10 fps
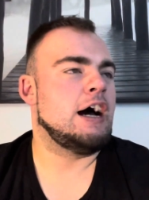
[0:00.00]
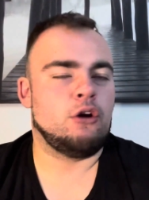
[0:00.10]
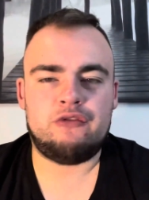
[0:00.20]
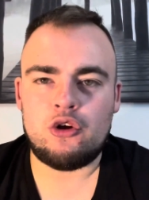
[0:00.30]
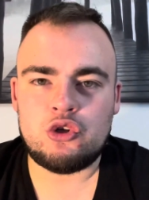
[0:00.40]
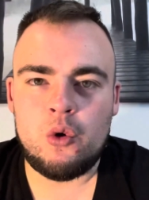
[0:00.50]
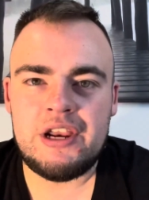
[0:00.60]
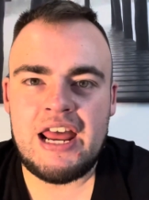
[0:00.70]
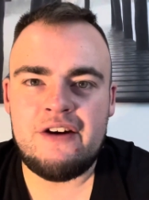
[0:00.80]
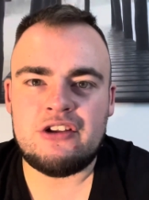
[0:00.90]
I look forward to
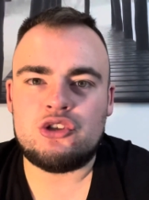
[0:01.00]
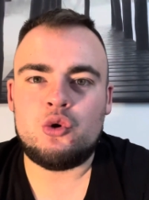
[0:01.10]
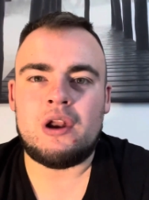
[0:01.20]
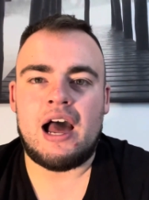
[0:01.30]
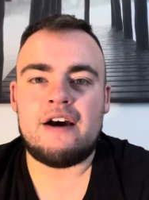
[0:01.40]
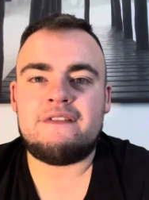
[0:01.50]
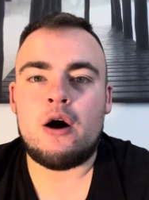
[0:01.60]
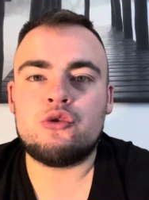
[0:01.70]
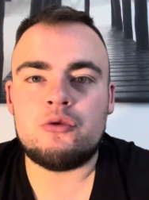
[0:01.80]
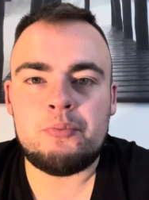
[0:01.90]
going there. I think it's
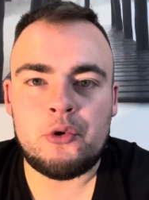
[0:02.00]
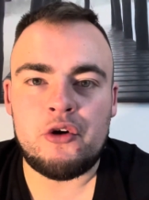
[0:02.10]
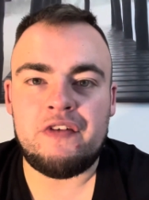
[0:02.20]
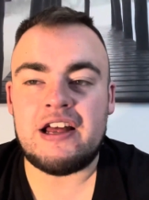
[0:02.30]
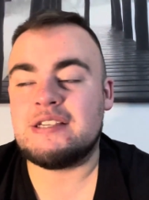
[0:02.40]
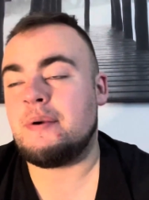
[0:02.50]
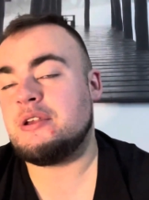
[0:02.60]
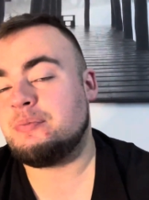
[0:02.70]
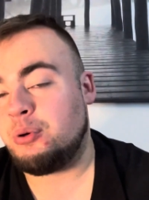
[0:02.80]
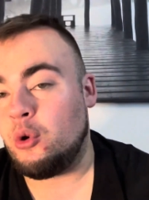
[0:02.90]
2,500 Boro fans, maybe
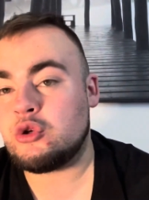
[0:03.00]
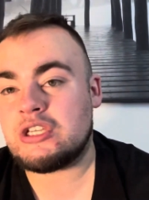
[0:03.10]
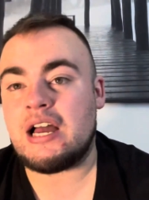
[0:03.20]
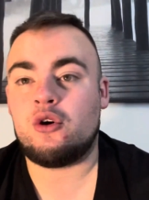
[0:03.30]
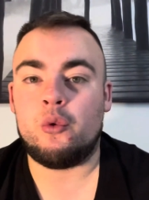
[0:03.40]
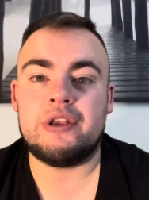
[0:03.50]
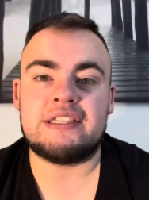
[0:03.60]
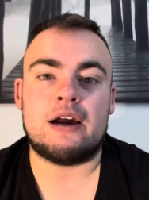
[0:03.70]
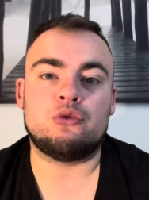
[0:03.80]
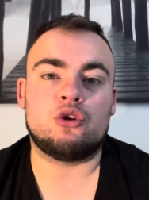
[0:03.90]
it's plus that going
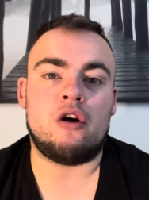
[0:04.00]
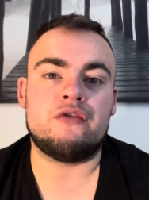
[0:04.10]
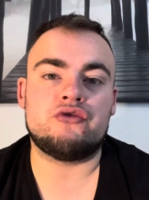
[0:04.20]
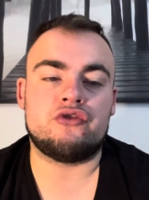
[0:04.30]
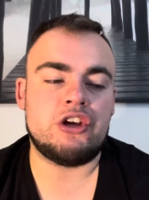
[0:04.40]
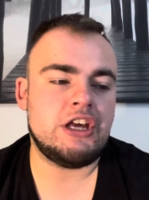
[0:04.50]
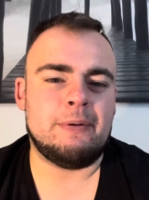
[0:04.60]
down to Coventry.